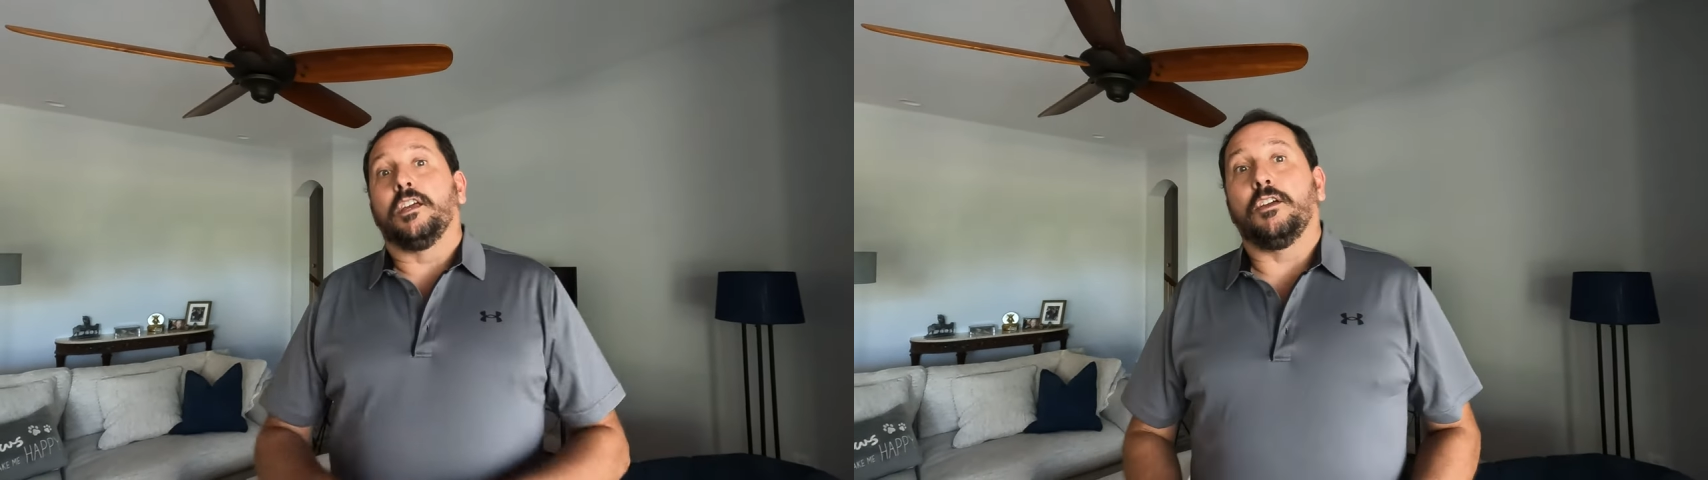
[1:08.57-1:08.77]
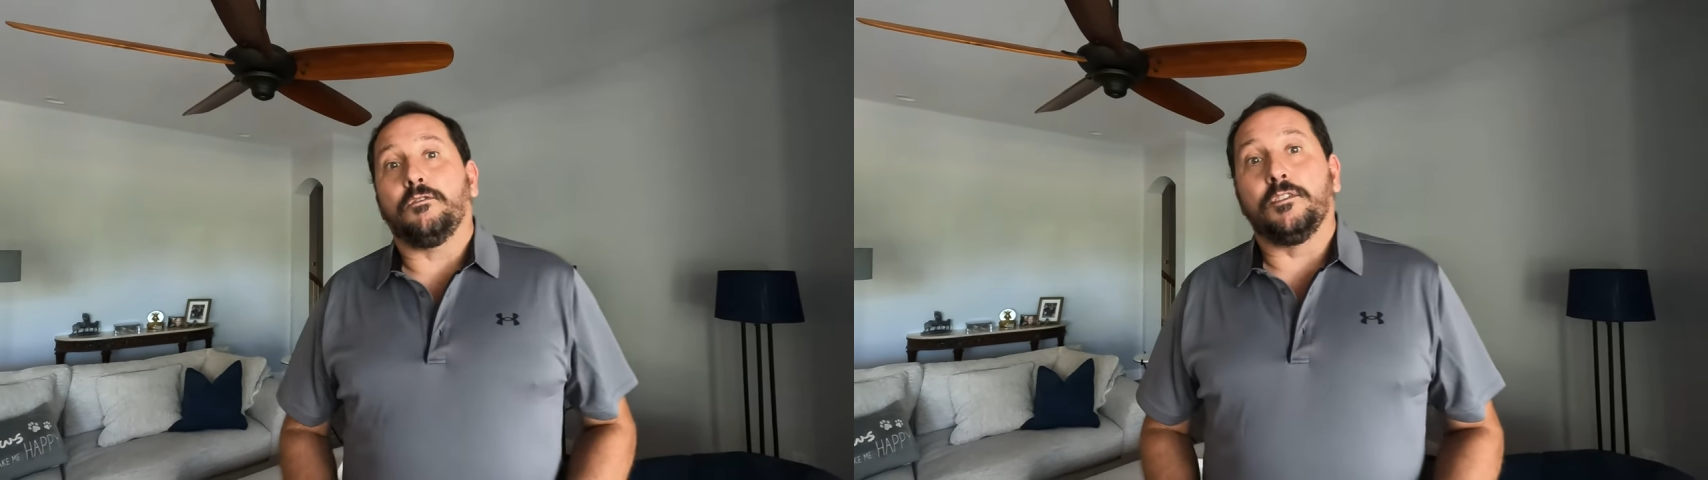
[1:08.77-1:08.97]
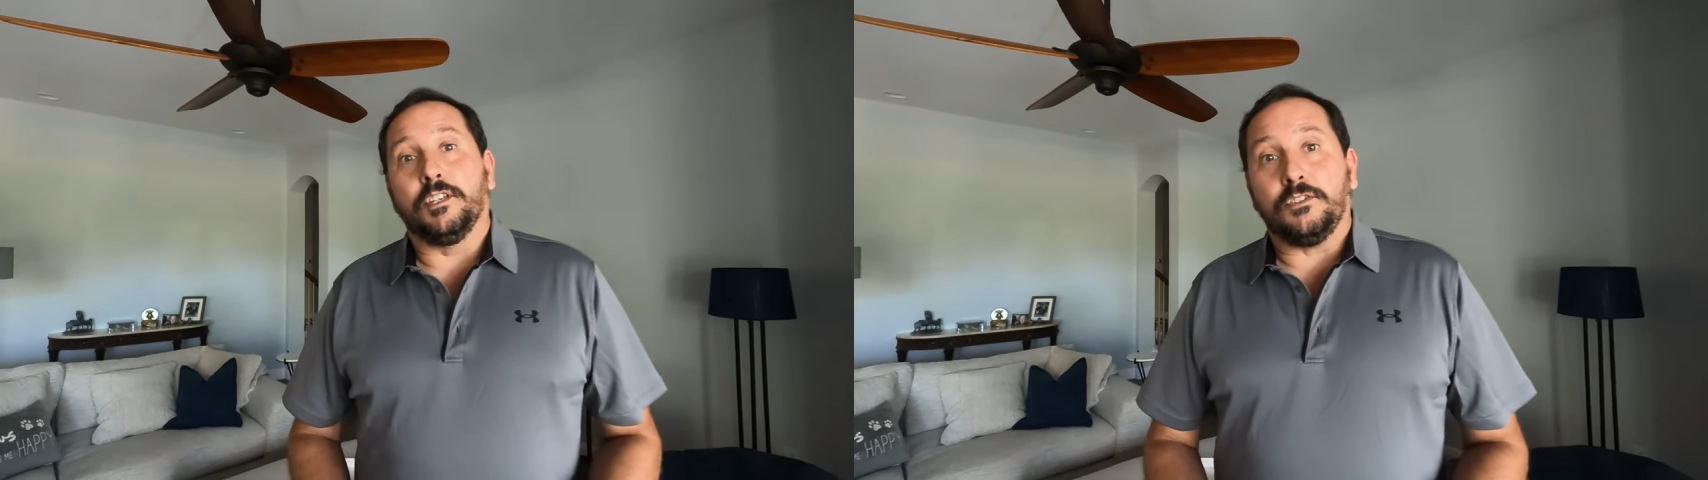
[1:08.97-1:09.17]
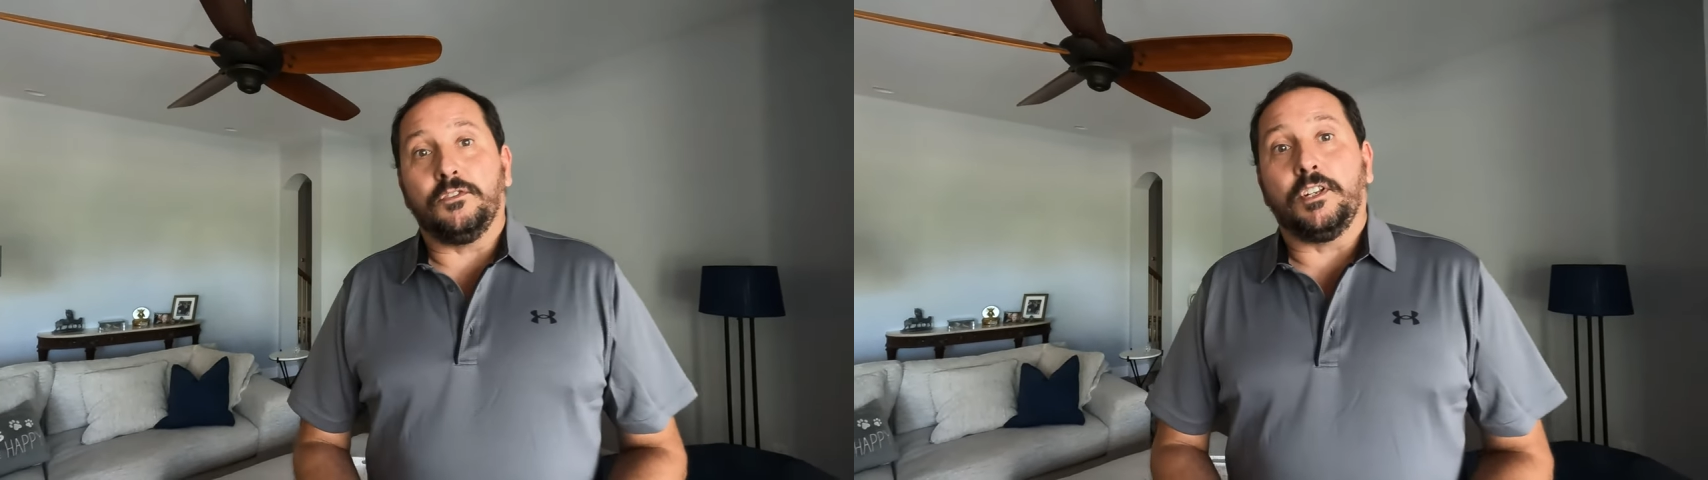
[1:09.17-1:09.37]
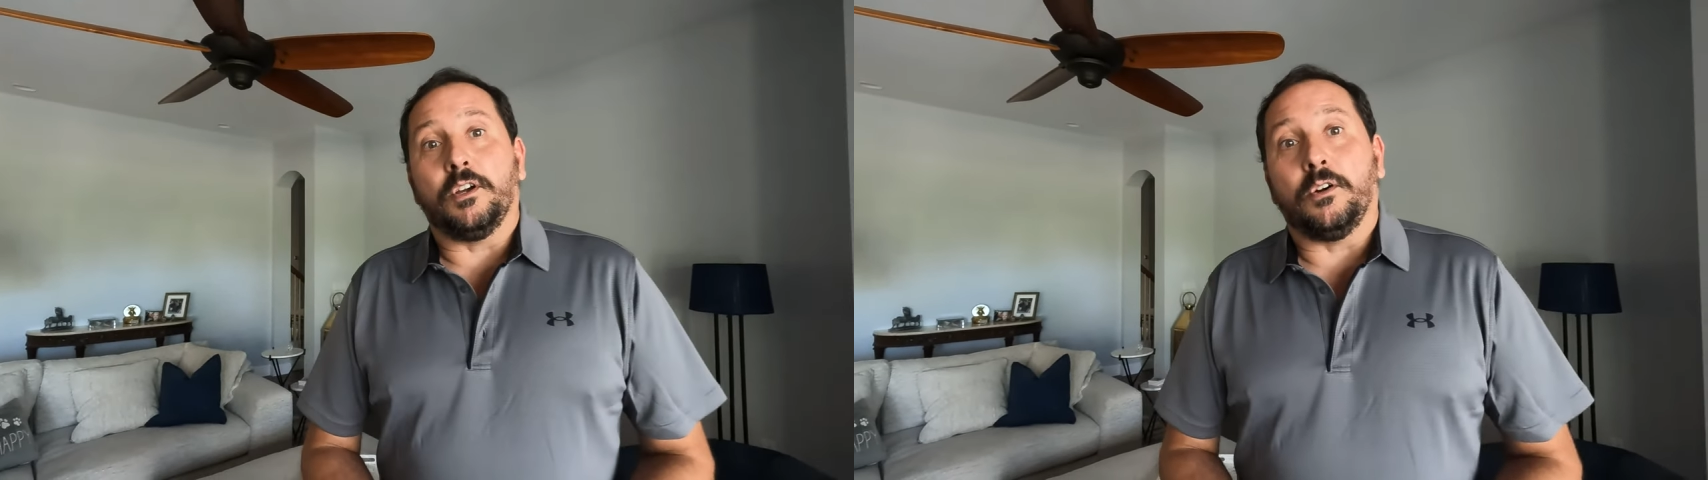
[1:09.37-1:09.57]
If this
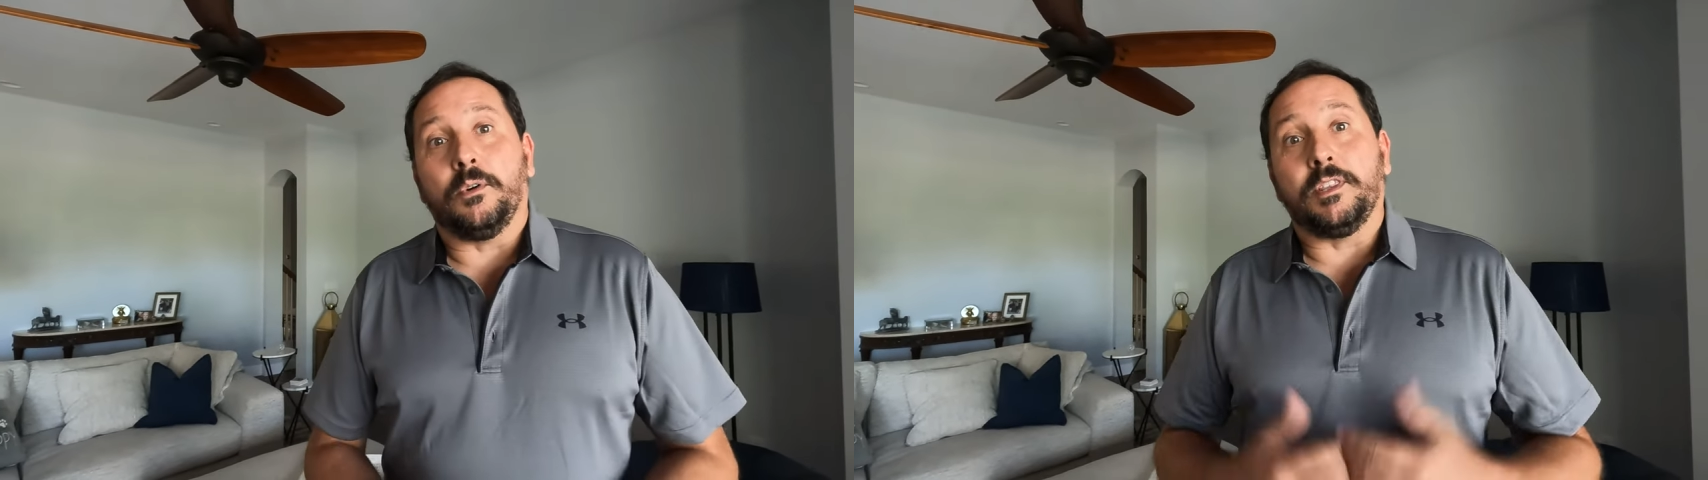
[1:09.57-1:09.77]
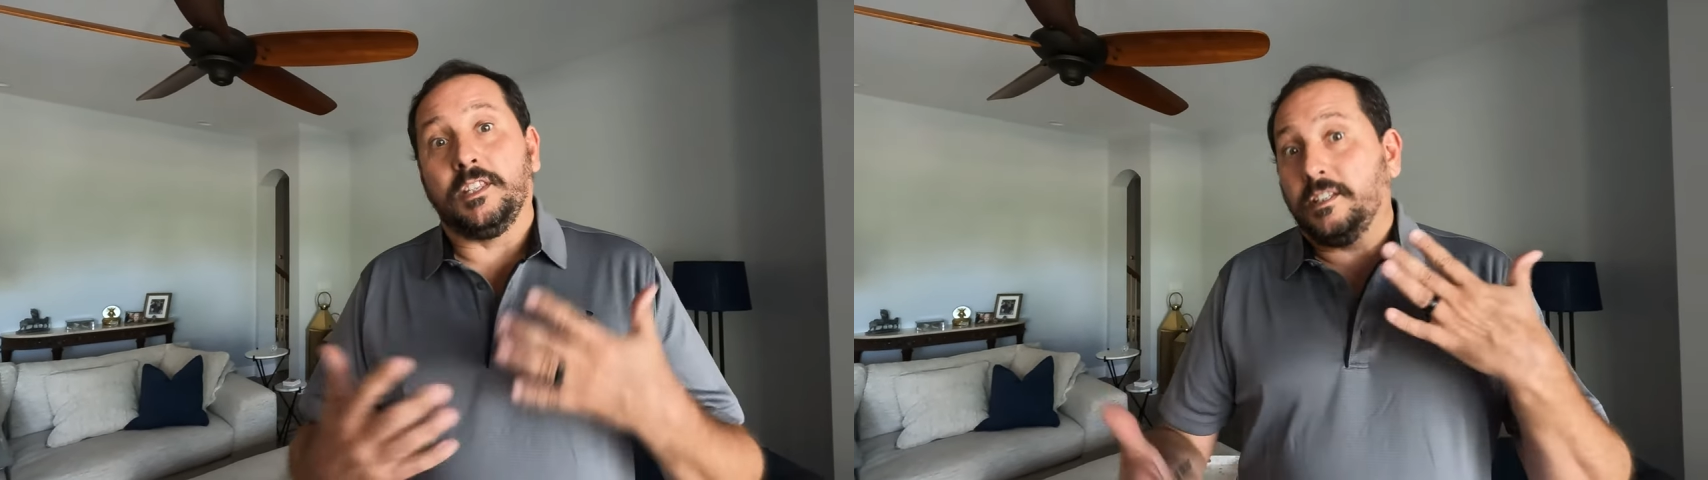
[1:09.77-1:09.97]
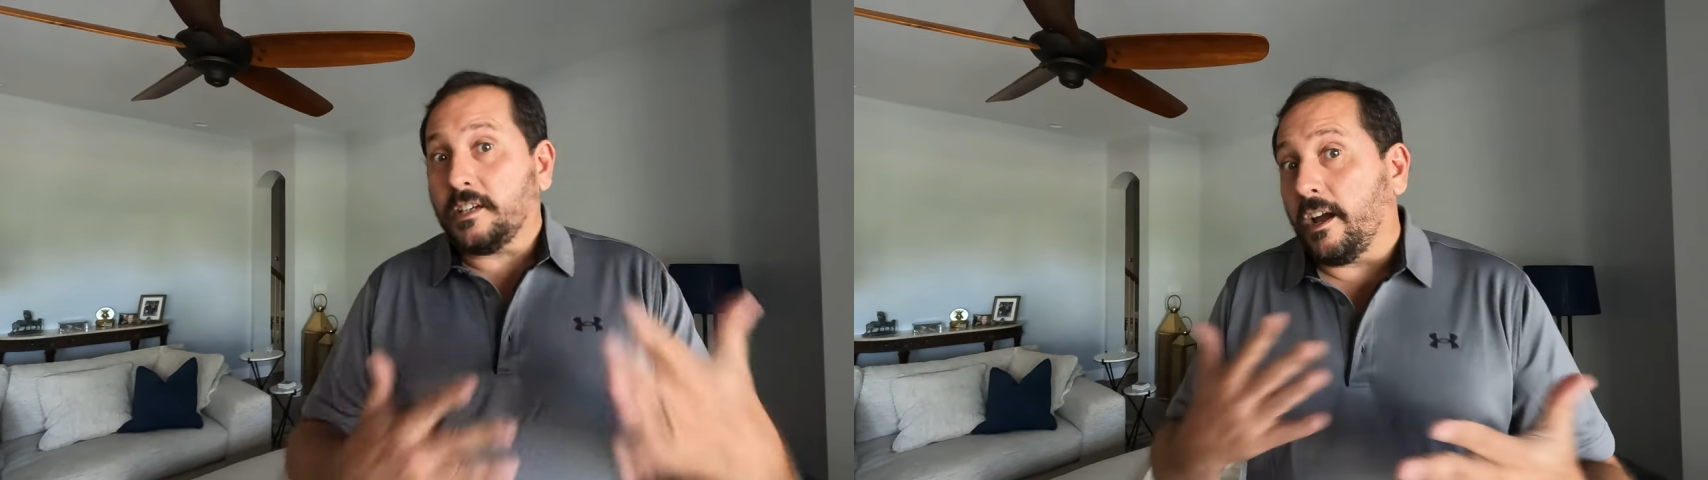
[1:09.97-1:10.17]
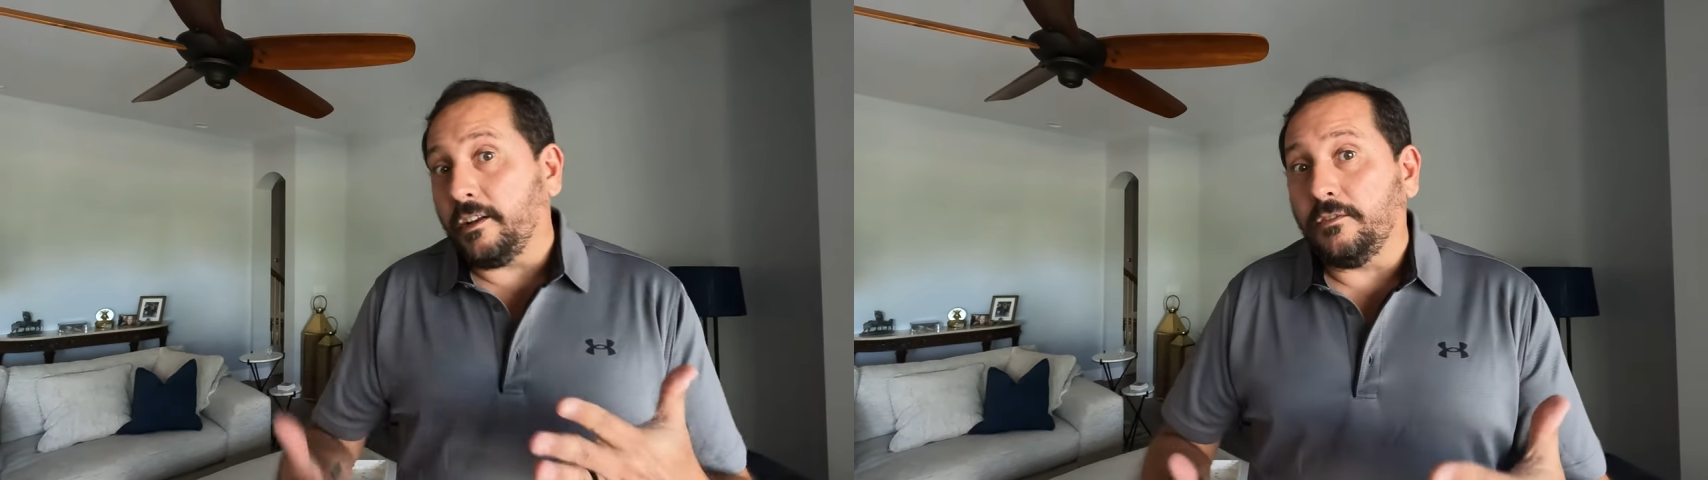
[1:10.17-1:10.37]
video and these kind